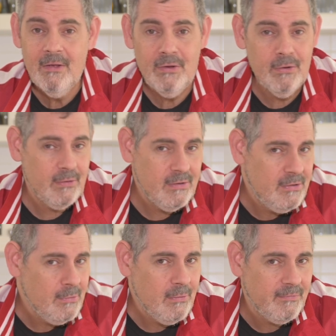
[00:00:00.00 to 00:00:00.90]
You can
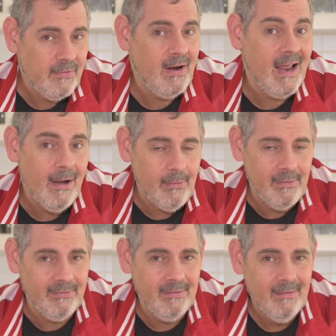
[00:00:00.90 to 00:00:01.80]
do it for
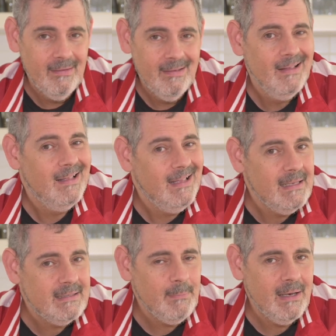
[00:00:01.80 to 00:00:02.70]
hours.
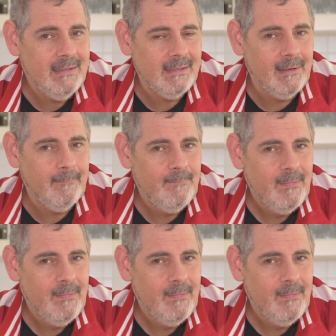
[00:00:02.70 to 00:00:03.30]
It's amazing.